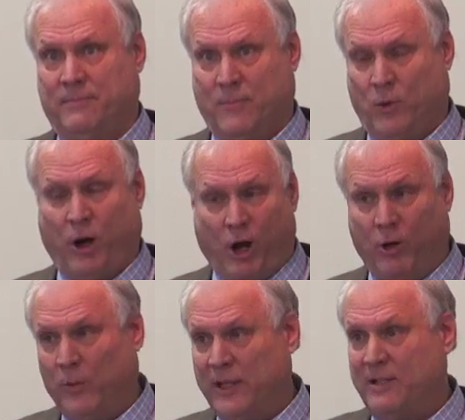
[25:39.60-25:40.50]
we're
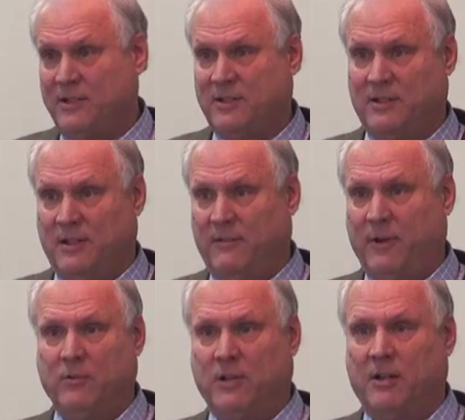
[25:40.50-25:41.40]
always
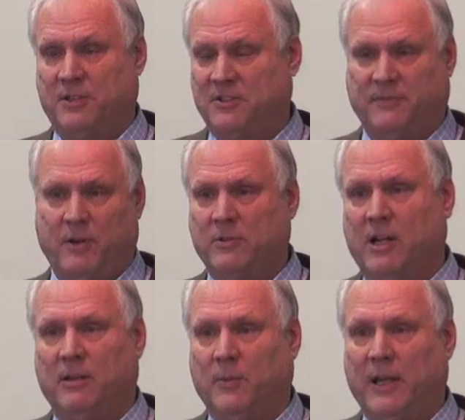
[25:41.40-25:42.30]
just a phone
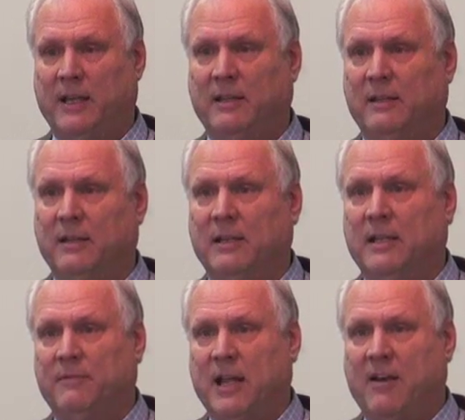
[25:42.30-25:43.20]
call away.
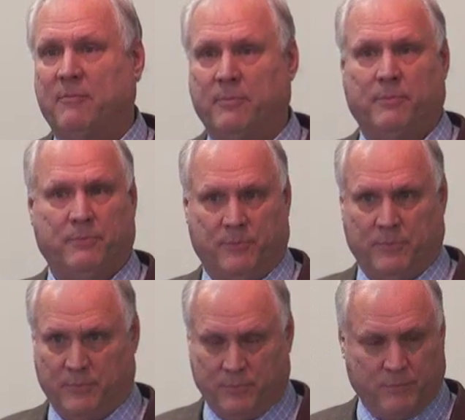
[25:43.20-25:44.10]
If you have
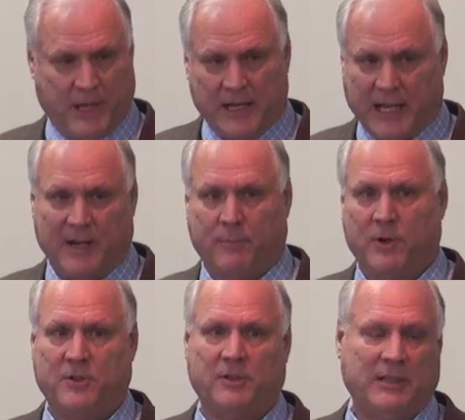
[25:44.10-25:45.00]
any kind of
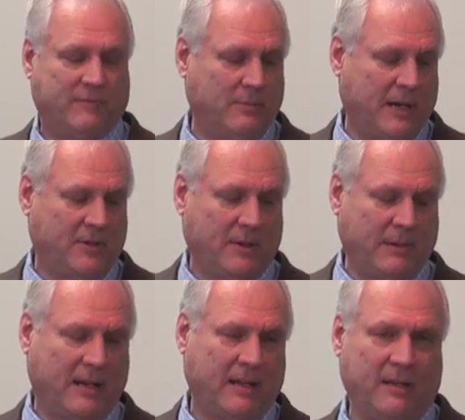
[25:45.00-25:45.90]
personal need for mentoring,
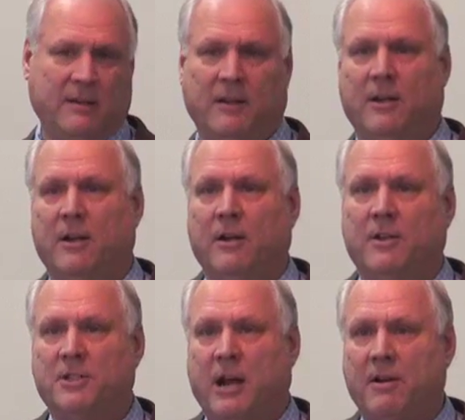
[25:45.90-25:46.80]
Becky
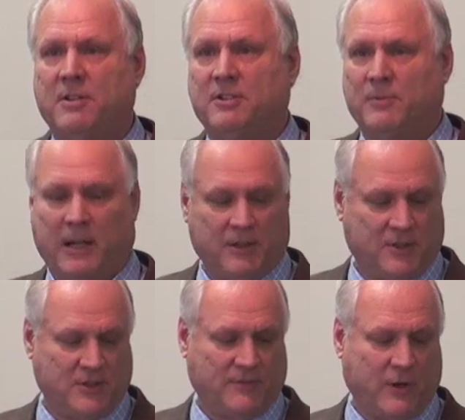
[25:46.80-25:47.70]
cherishes and
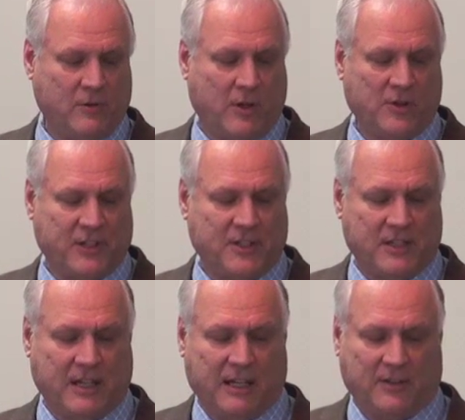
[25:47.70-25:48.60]
relishes the phone calls that
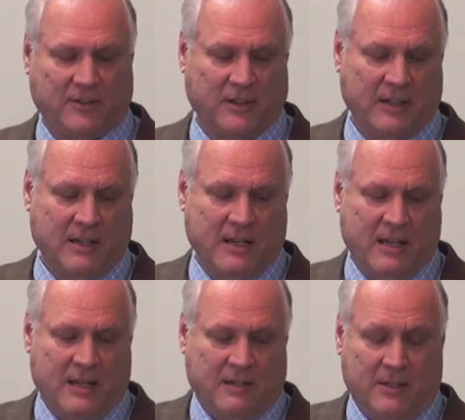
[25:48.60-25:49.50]
she gets
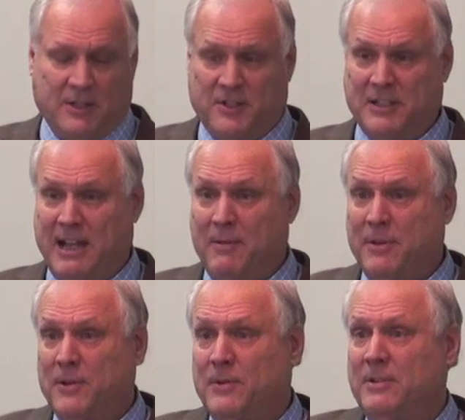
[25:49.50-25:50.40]
to just sit down
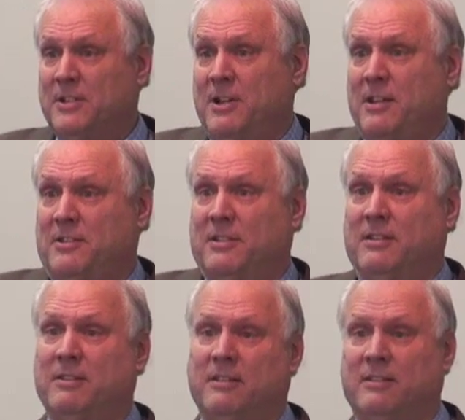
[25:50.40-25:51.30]
with you and discuss
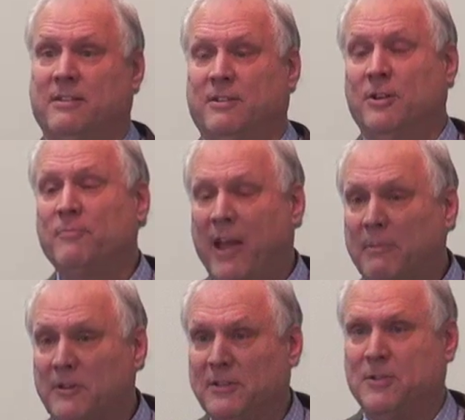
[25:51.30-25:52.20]
your
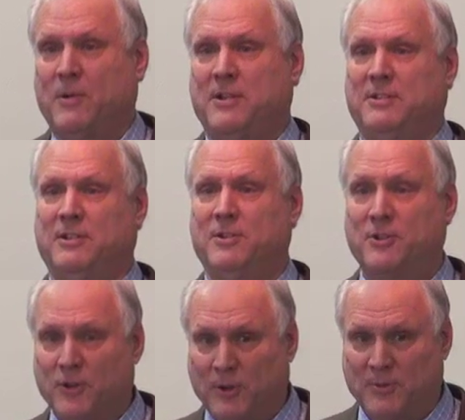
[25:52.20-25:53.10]
family situation and your
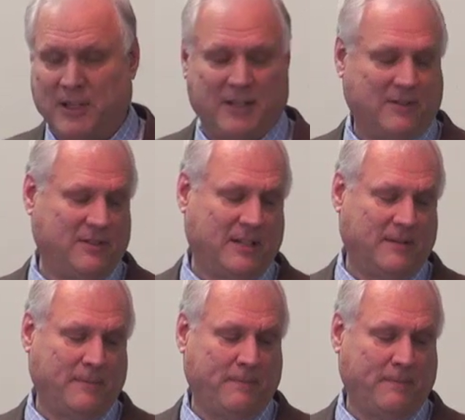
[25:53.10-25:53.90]
circumstances and